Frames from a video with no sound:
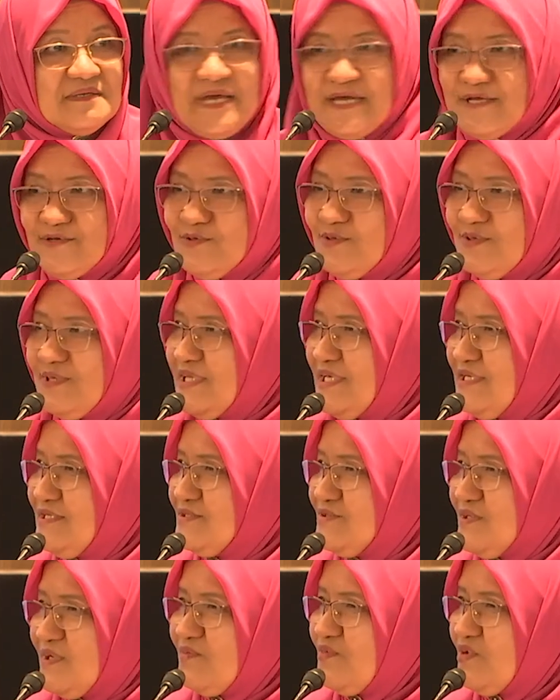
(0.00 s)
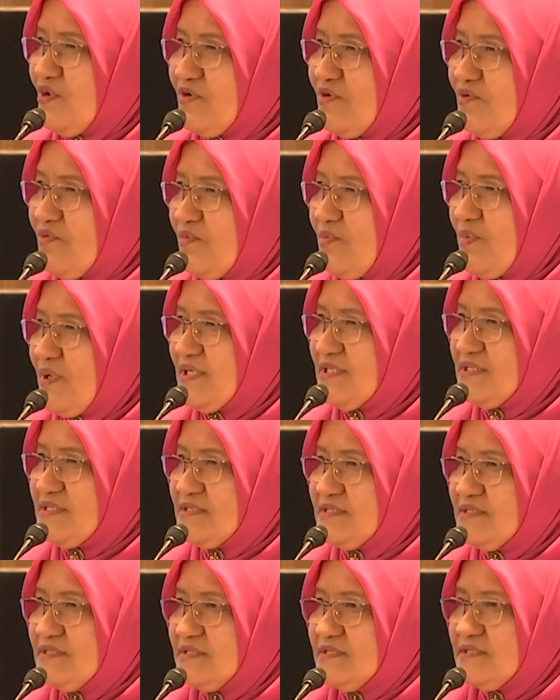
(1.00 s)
I don't think so. I'm not hopeless.